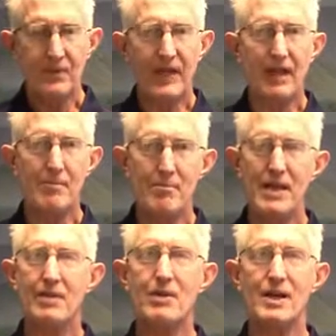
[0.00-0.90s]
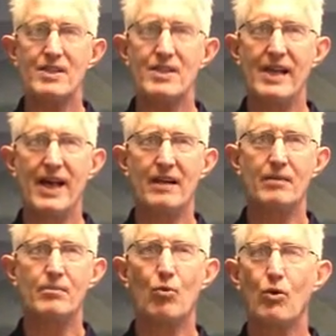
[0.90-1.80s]
it minimizes that
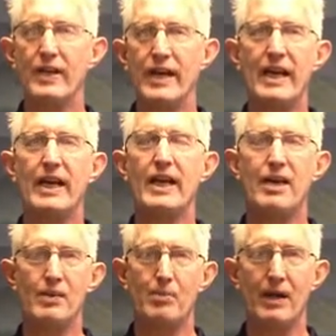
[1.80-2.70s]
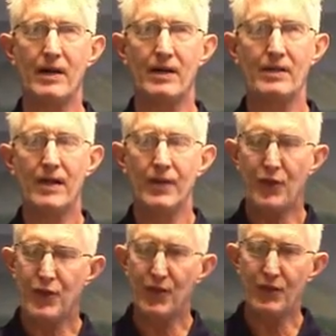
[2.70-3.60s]
more than any other putter. The
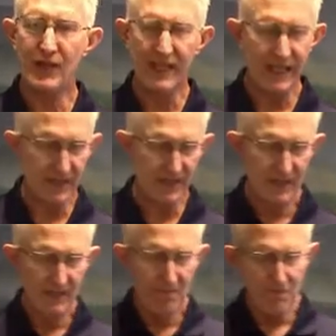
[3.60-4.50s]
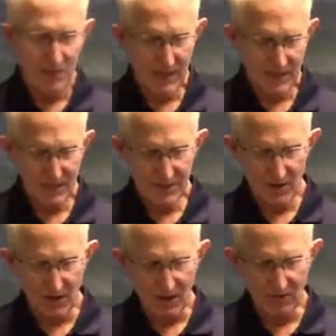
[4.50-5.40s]
third thing is, because
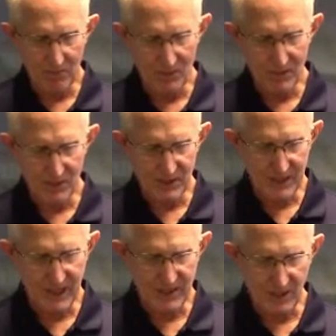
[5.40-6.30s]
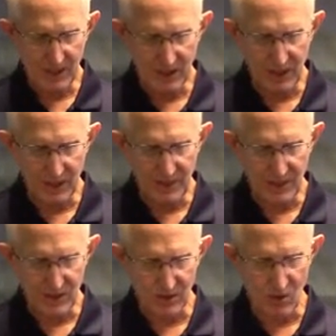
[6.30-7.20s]
this golf ball stays on the club
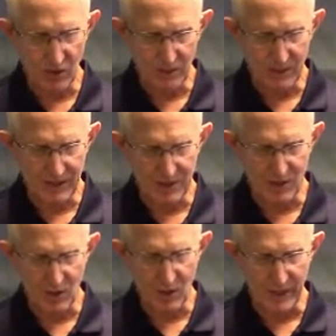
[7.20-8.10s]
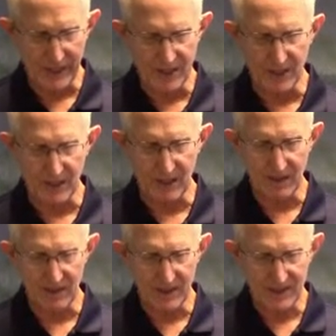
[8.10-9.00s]
face longer because it's going into the
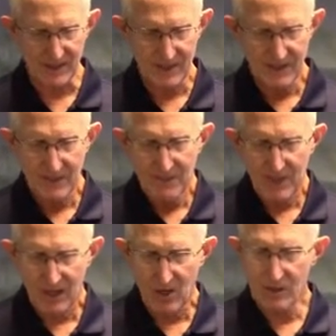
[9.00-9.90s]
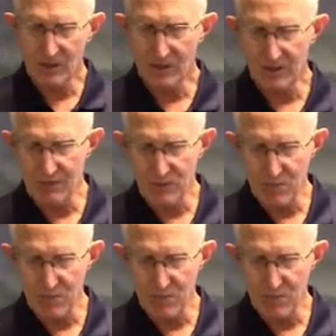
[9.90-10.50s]
club face, it also gives you